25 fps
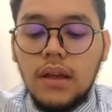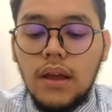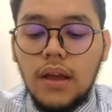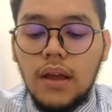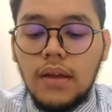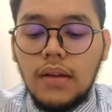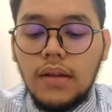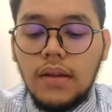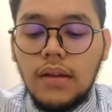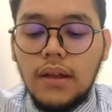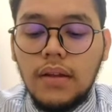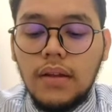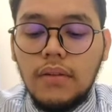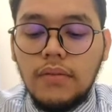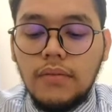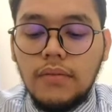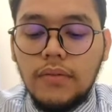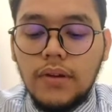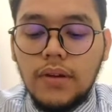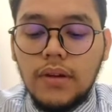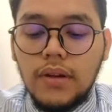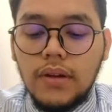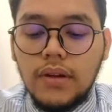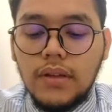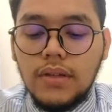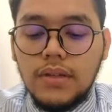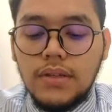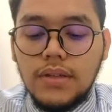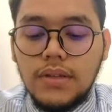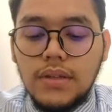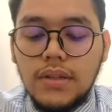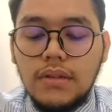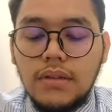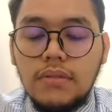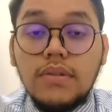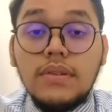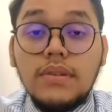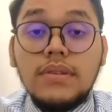and then for the
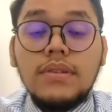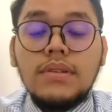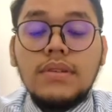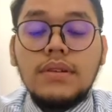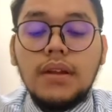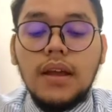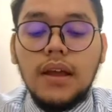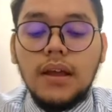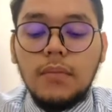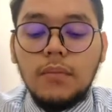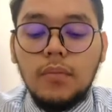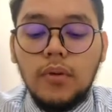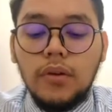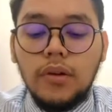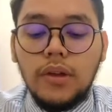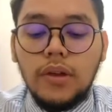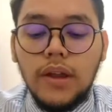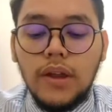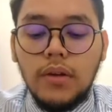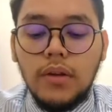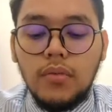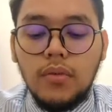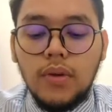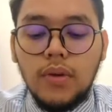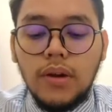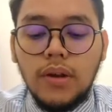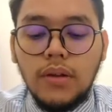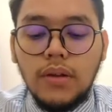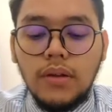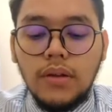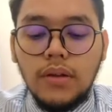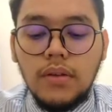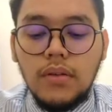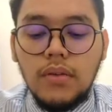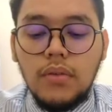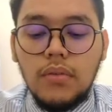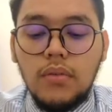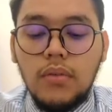G, which is 9.81,
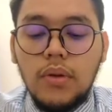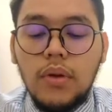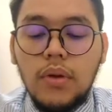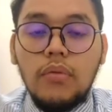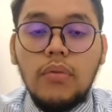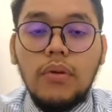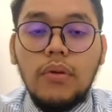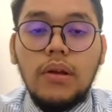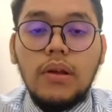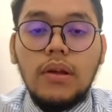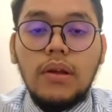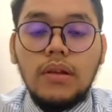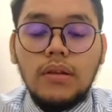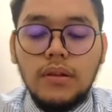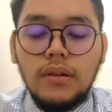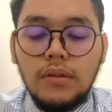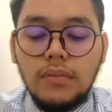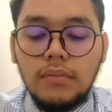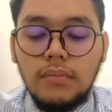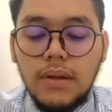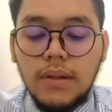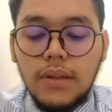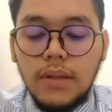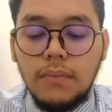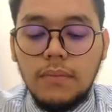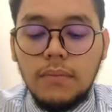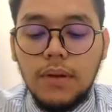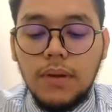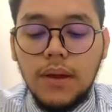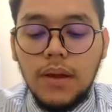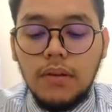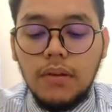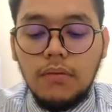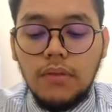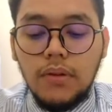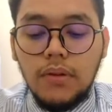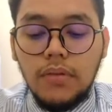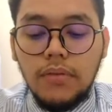we will
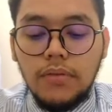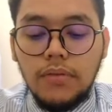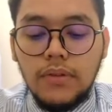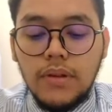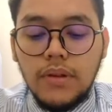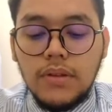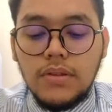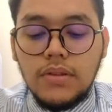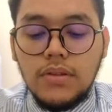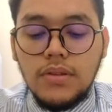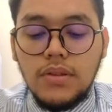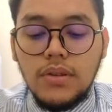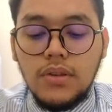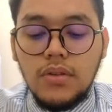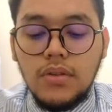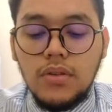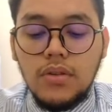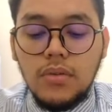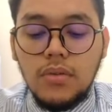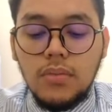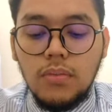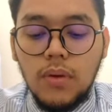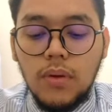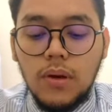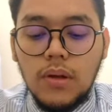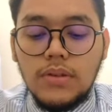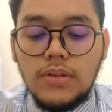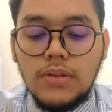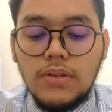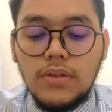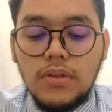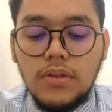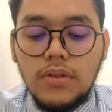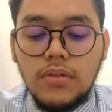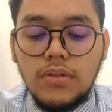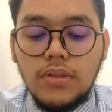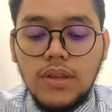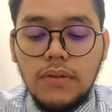multiply with
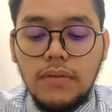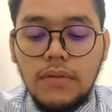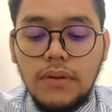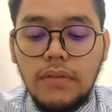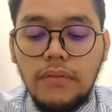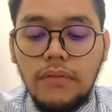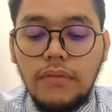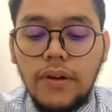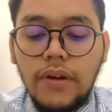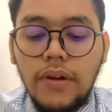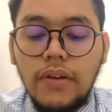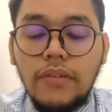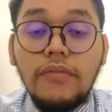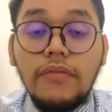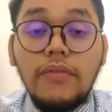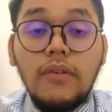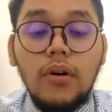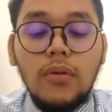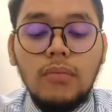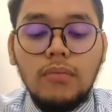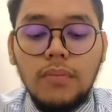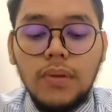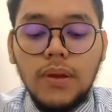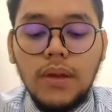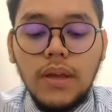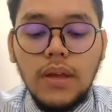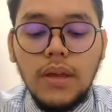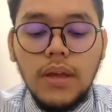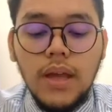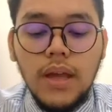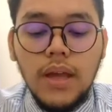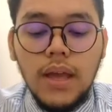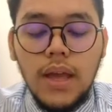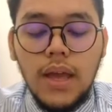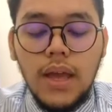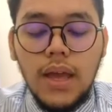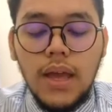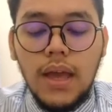0.075 for B,
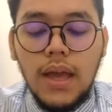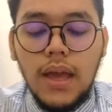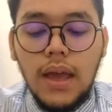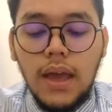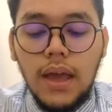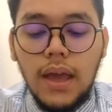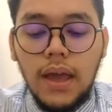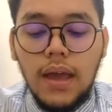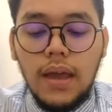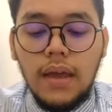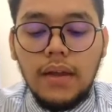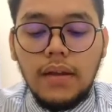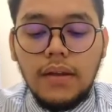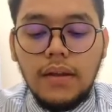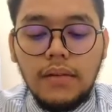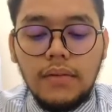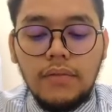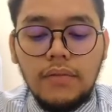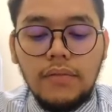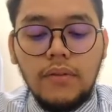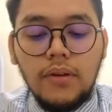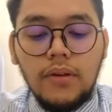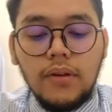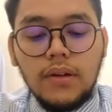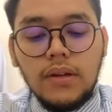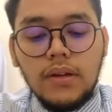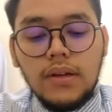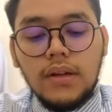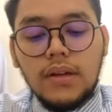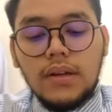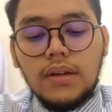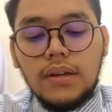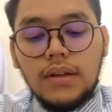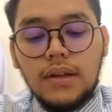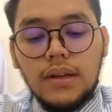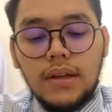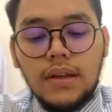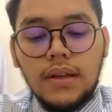and for
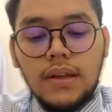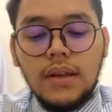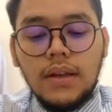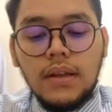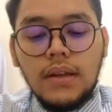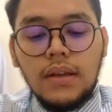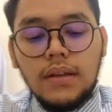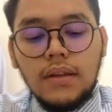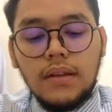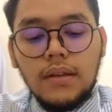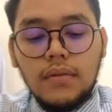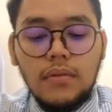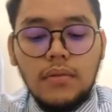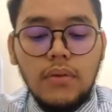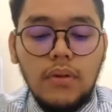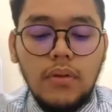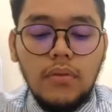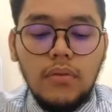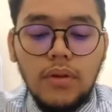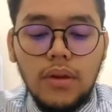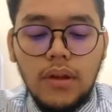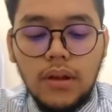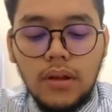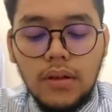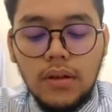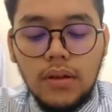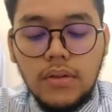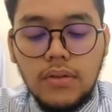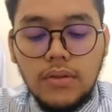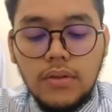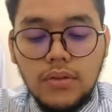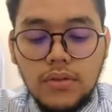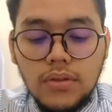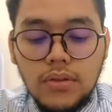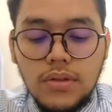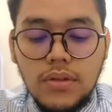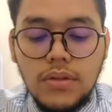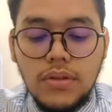the D, we will
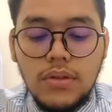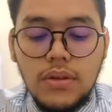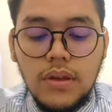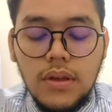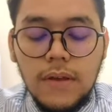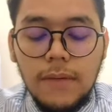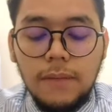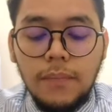choose